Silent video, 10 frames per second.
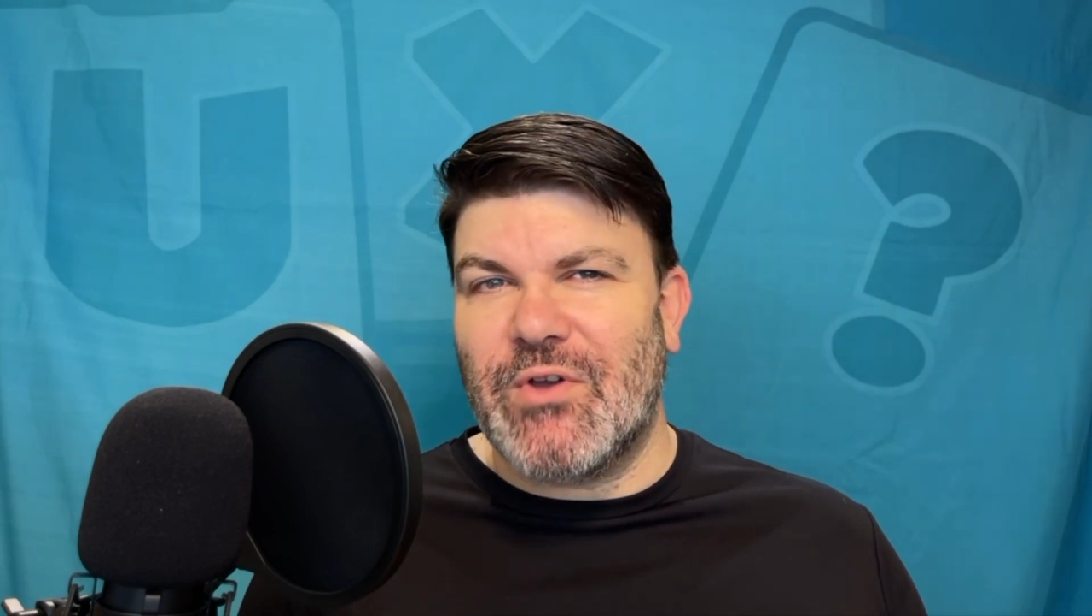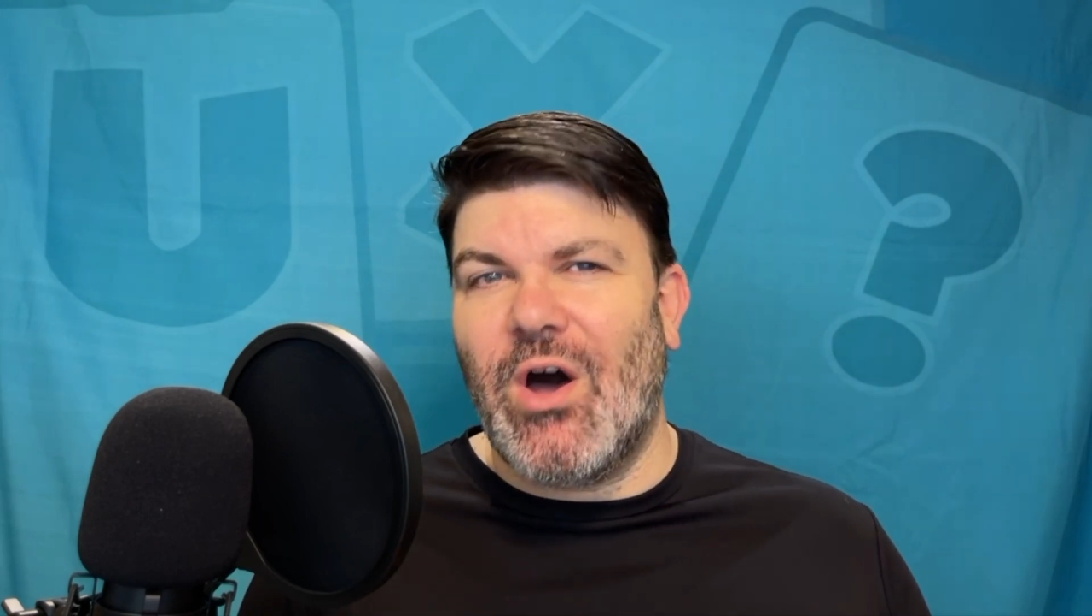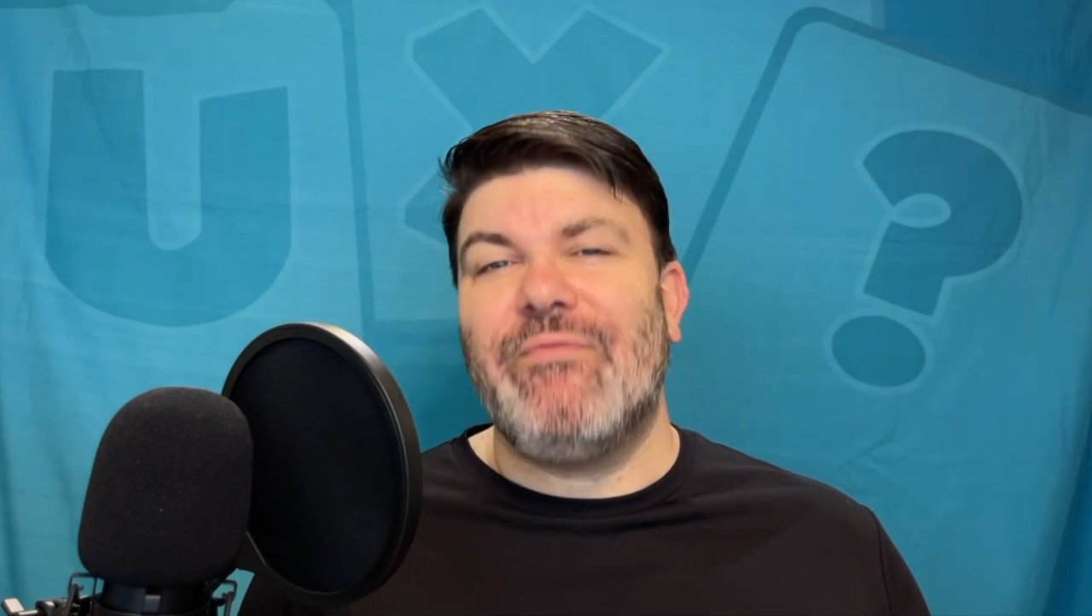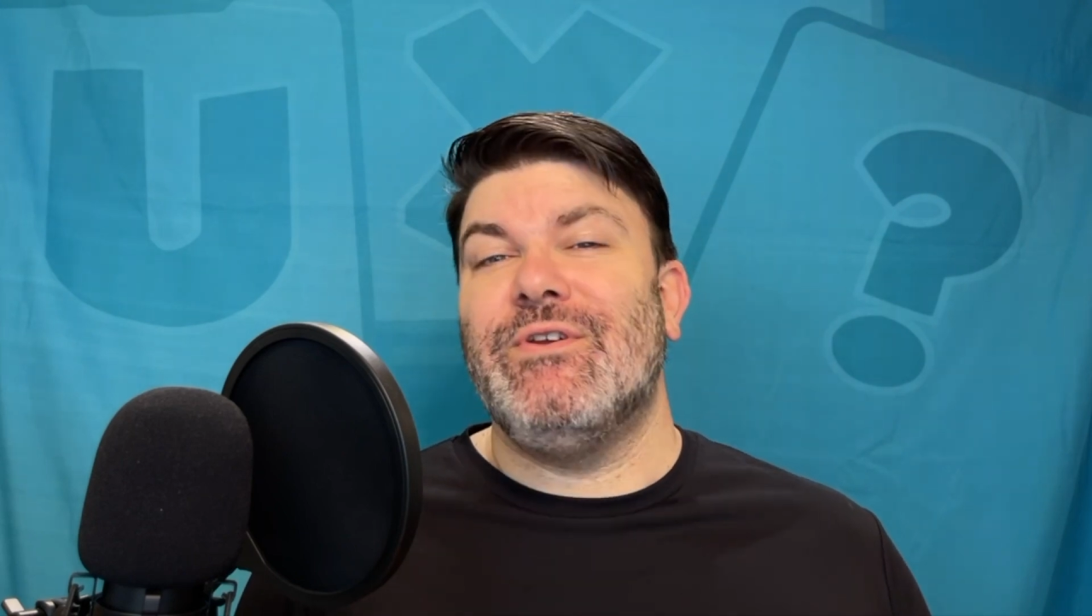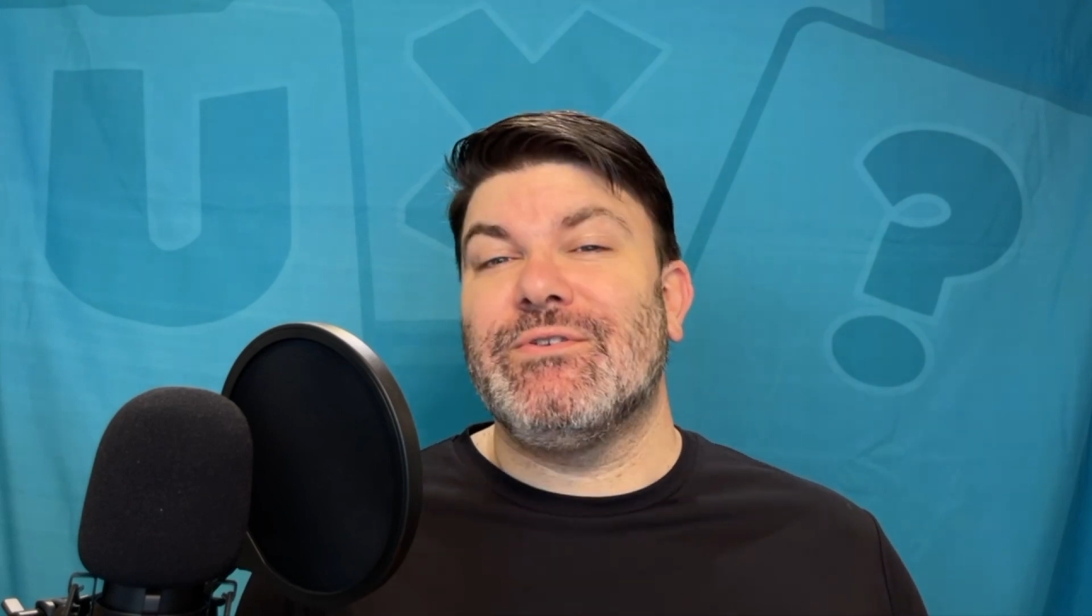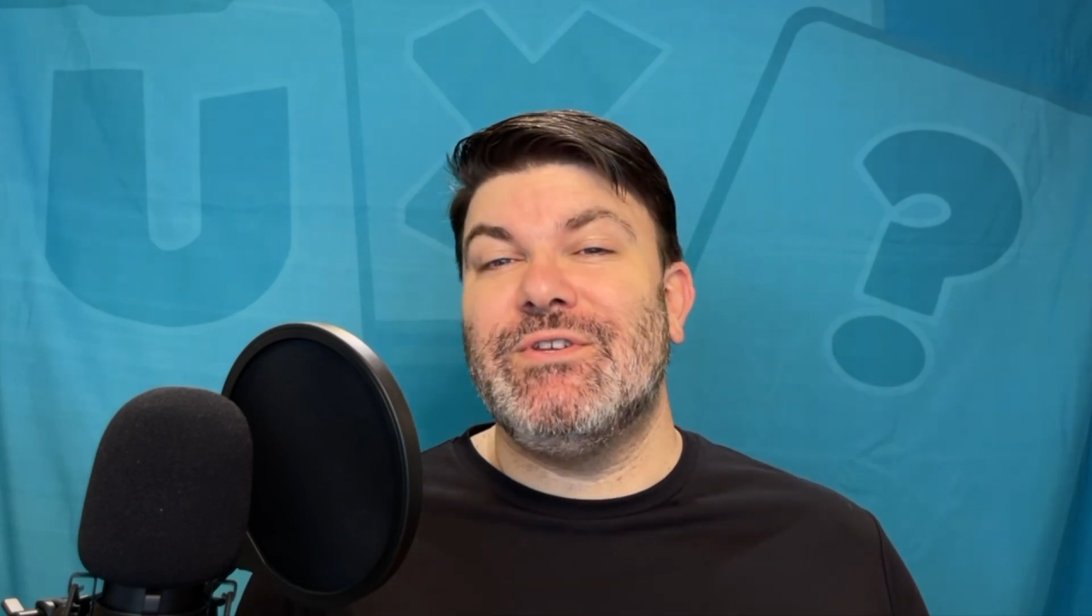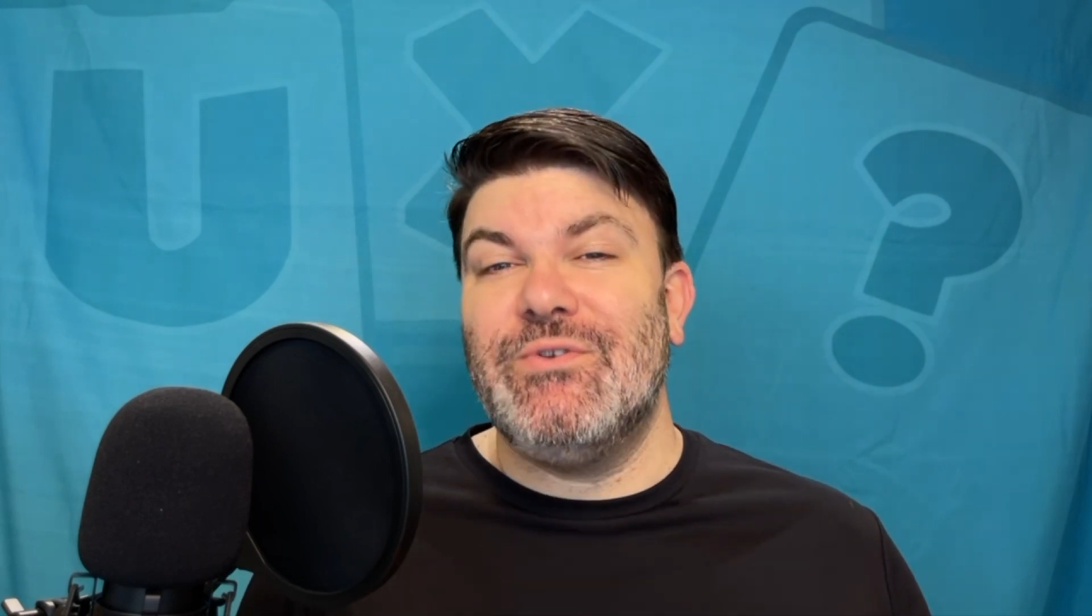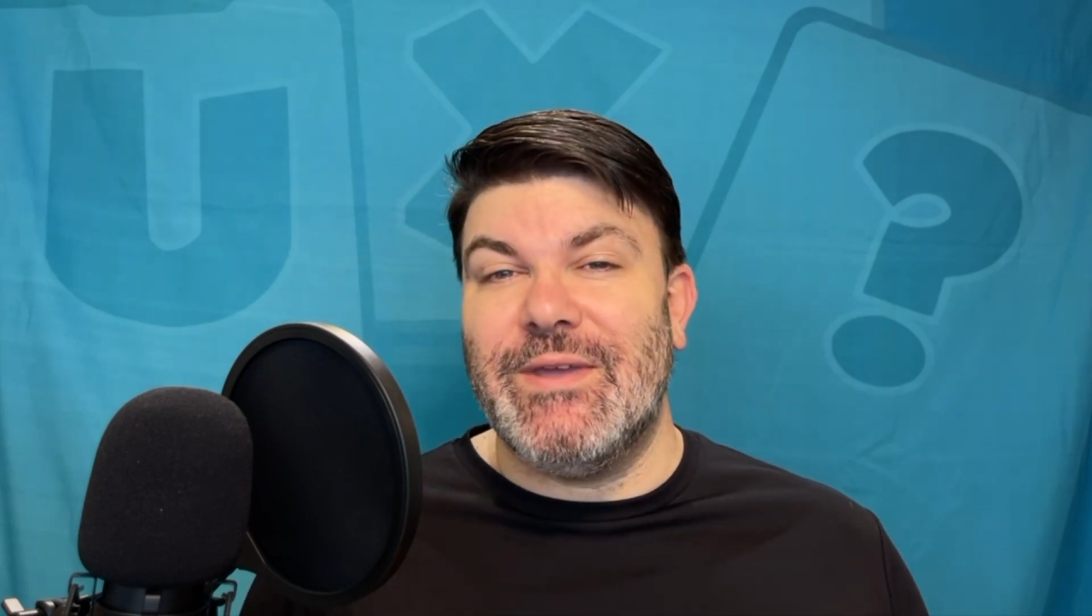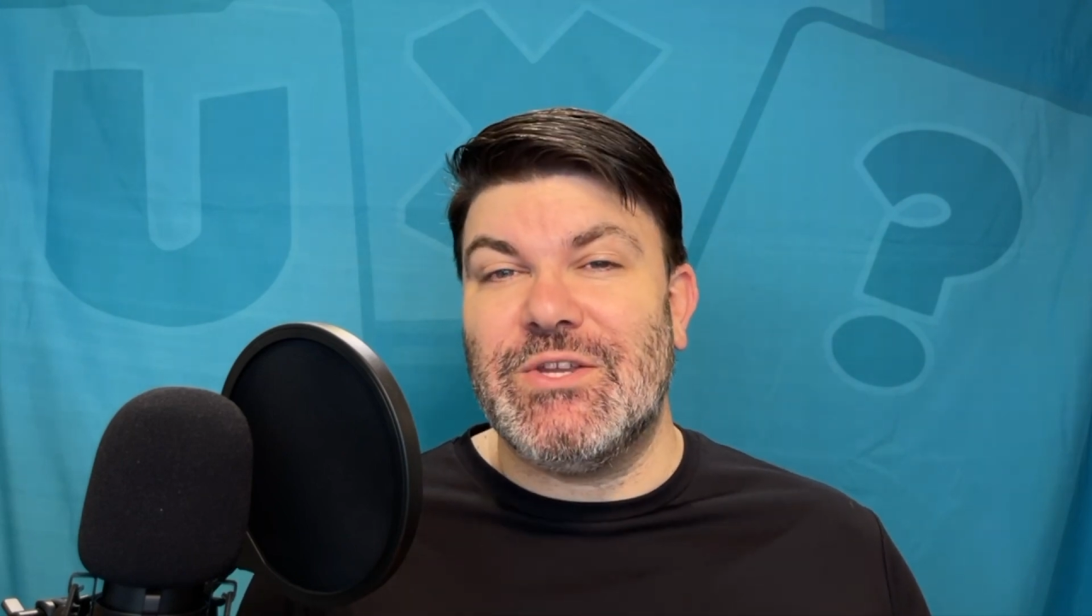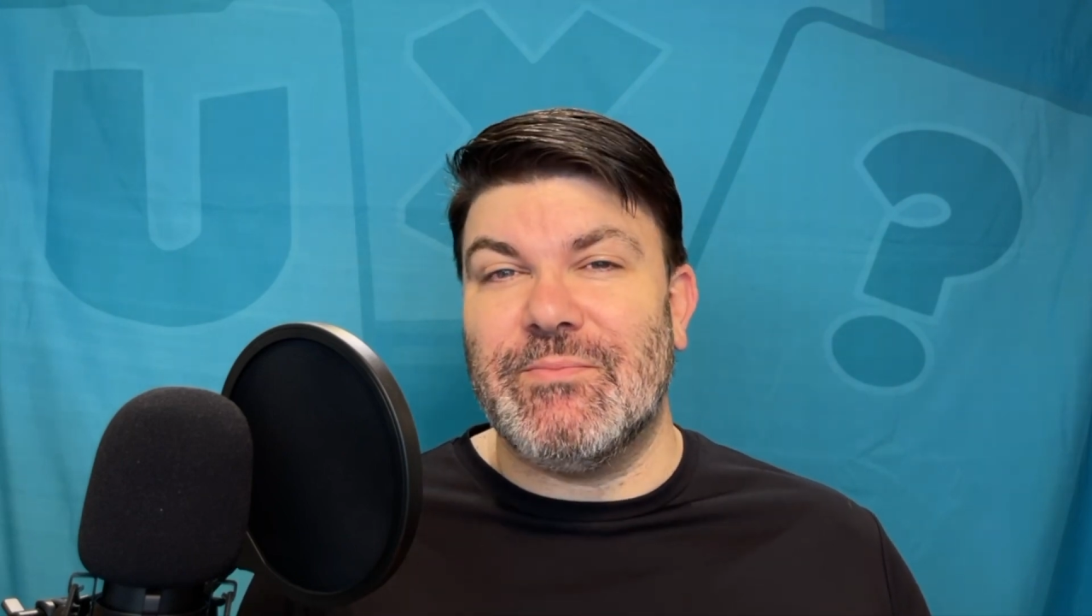coffee or
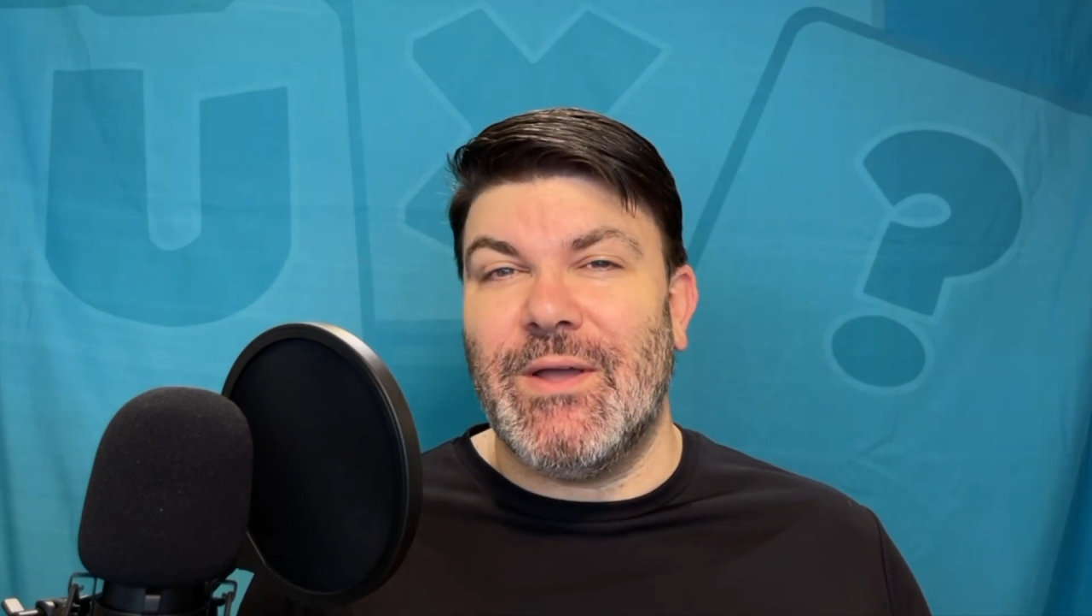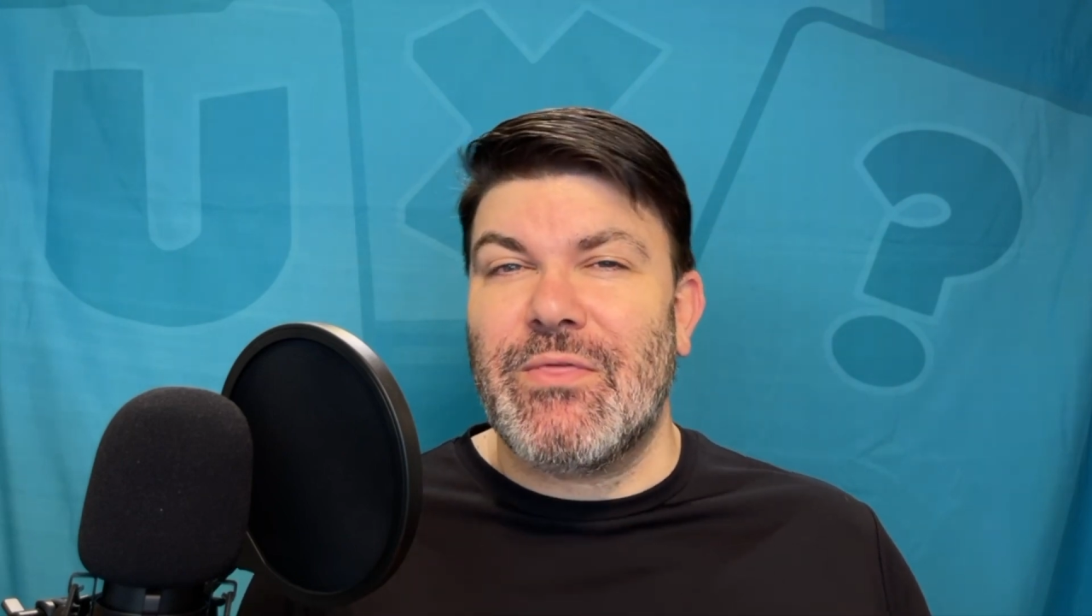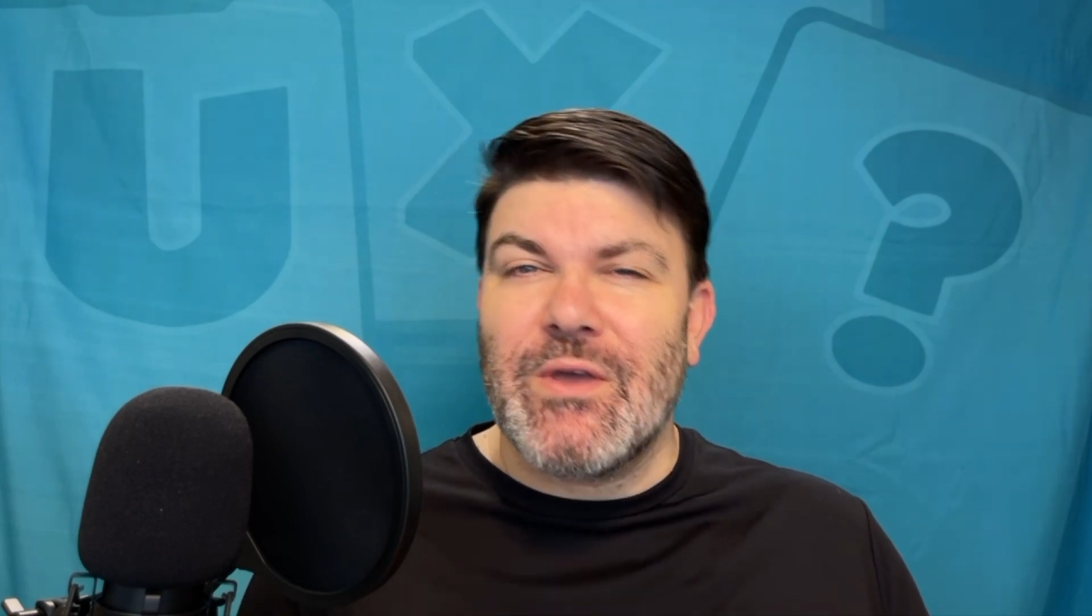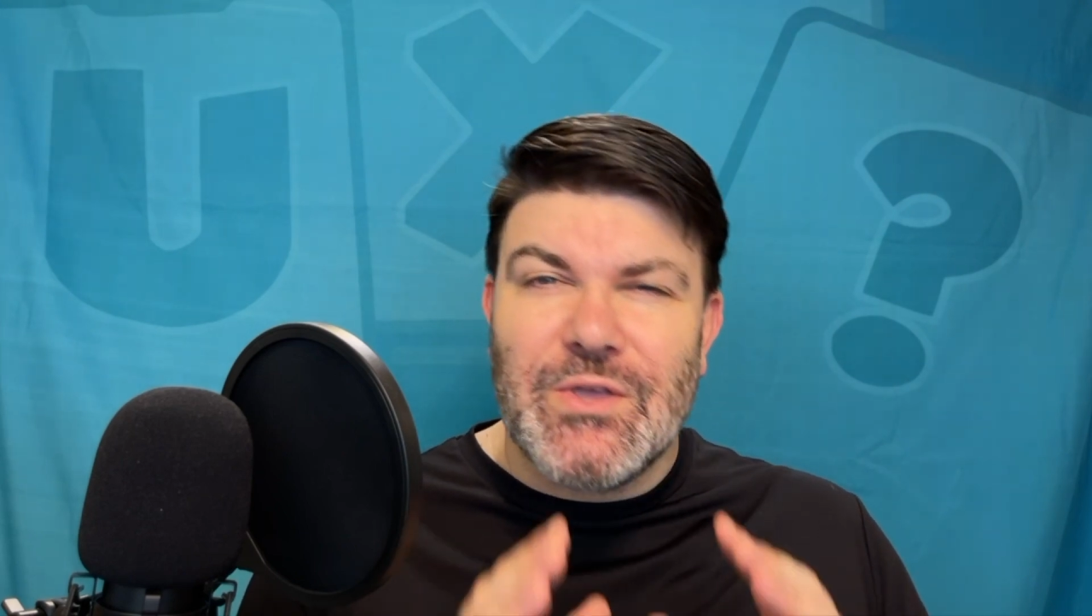two each month,